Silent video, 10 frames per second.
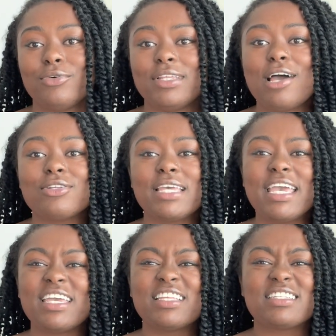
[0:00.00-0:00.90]
without
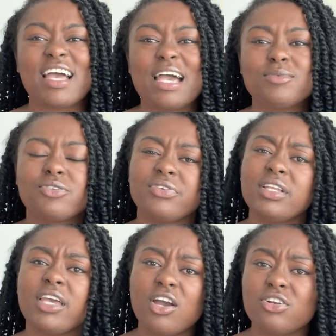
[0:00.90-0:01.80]
taking the time to
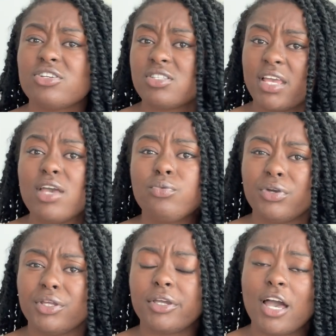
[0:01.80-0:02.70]
really understand
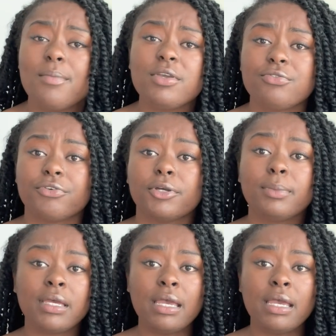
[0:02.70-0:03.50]
where they're coming from.